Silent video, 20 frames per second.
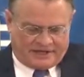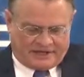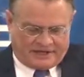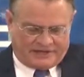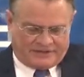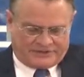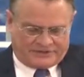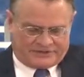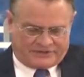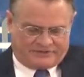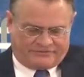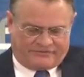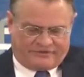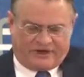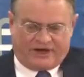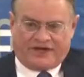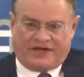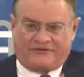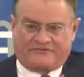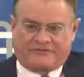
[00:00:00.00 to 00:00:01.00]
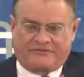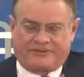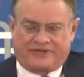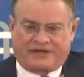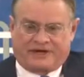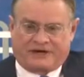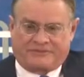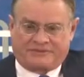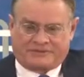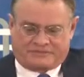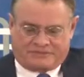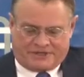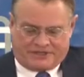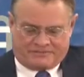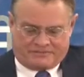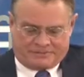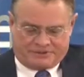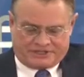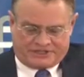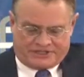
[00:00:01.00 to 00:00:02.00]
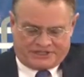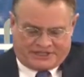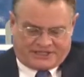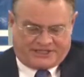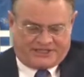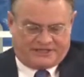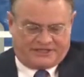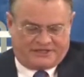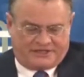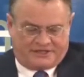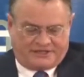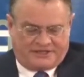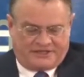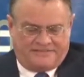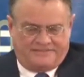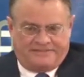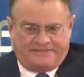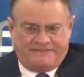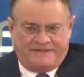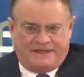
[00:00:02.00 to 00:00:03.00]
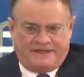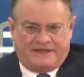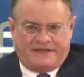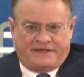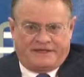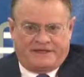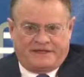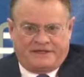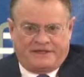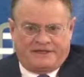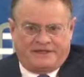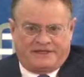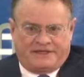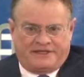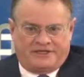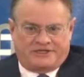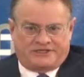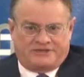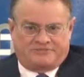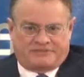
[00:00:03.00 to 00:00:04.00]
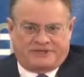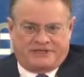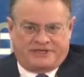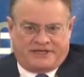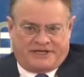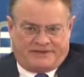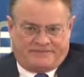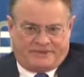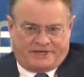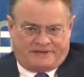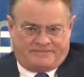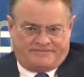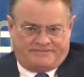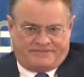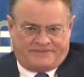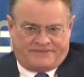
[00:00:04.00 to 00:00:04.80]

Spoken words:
is the fallout from the Arab Spring, particularly in Egypt and Yemen.